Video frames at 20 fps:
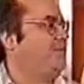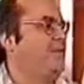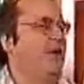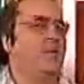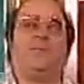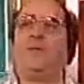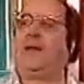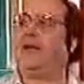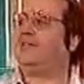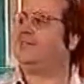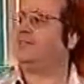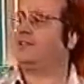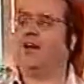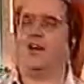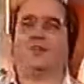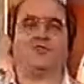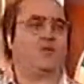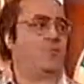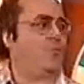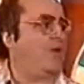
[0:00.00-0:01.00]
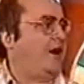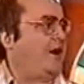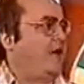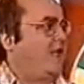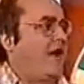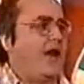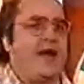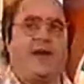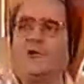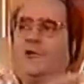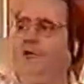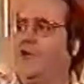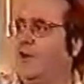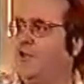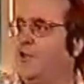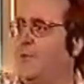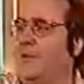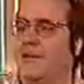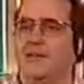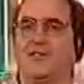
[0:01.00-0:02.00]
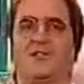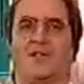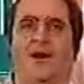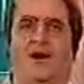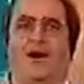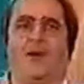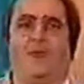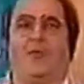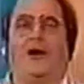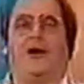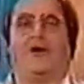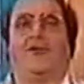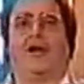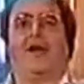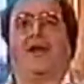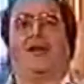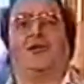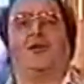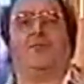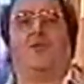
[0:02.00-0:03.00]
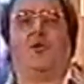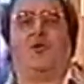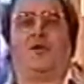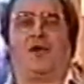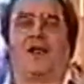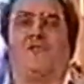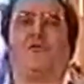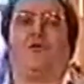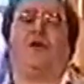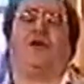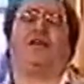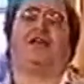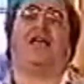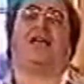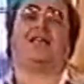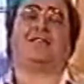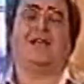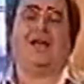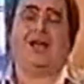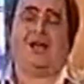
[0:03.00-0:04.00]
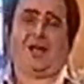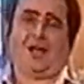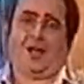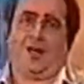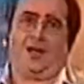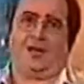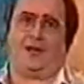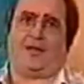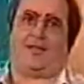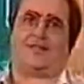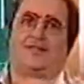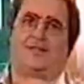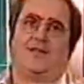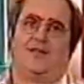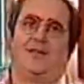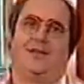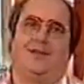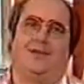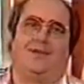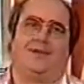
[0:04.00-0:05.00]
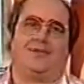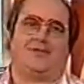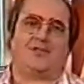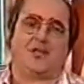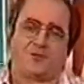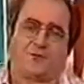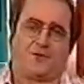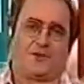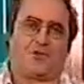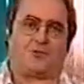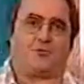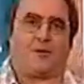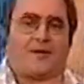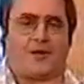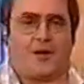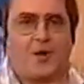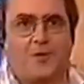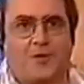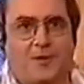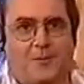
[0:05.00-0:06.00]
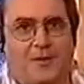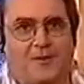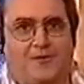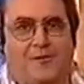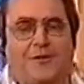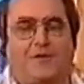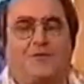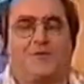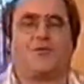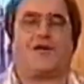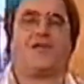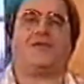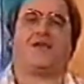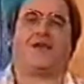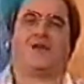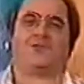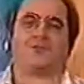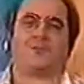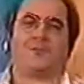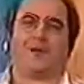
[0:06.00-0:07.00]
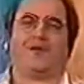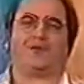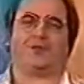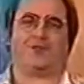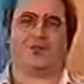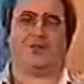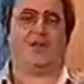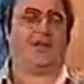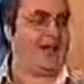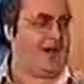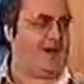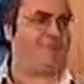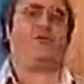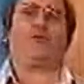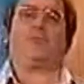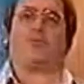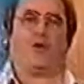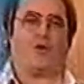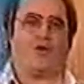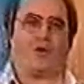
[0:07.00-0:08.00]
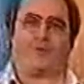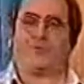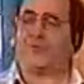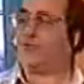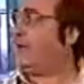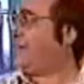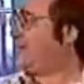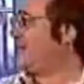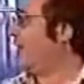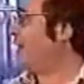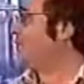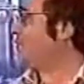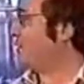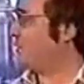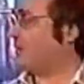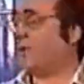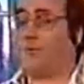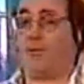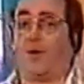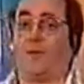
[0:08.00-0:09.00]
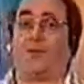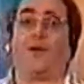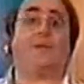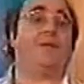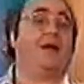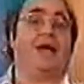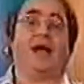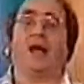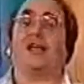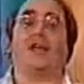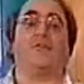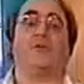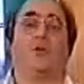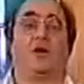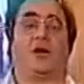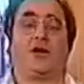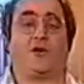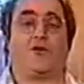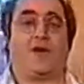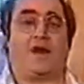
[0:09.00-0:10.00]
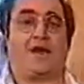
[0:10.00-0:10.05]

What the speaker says: The bid starts at £1,000, all right? The bid starts at £1,000. Good morning, everyone. Yes, it's just for this week only. We're giving away £3,000 every programme. Three times I'm going to pop up and give away £1,000.